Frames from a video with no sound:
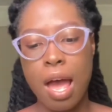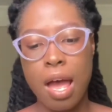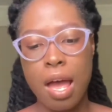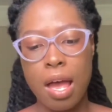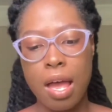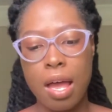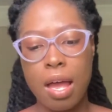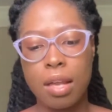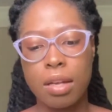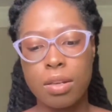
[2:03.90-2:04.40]

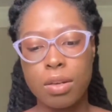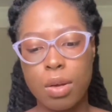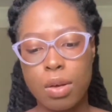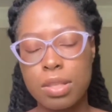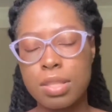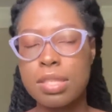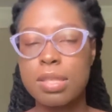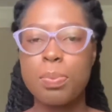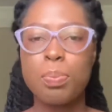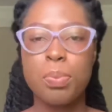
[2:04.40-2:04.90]
not
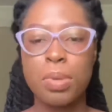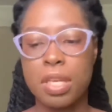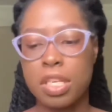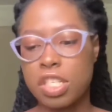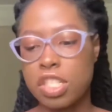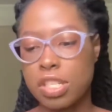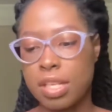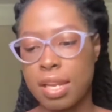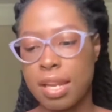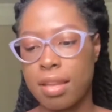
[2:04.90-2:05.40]
page
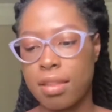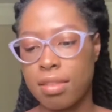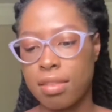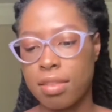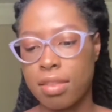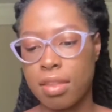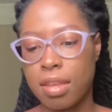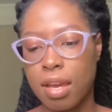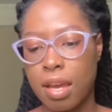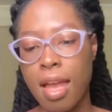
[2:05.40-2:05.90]
length?
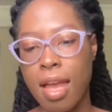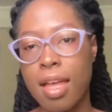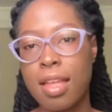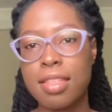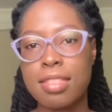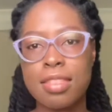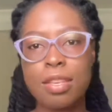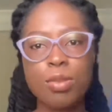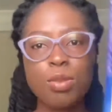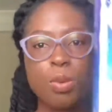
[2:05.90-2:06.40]
This
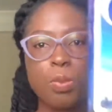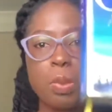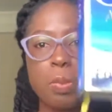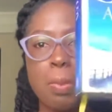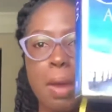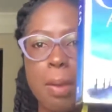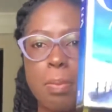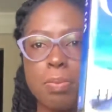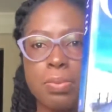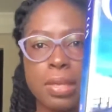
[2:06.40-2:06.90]
will be my
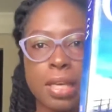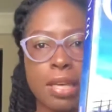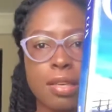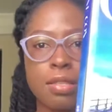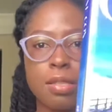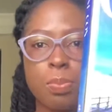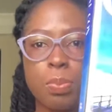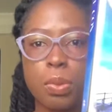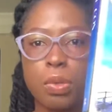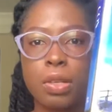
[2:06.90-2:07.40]
biggest
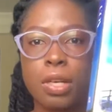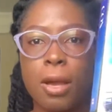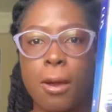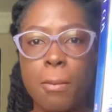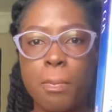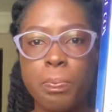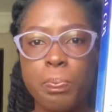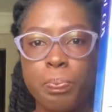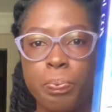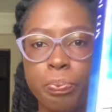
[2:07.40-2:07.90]
book,
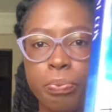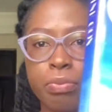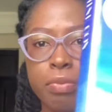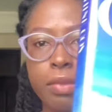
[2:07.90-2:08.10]
A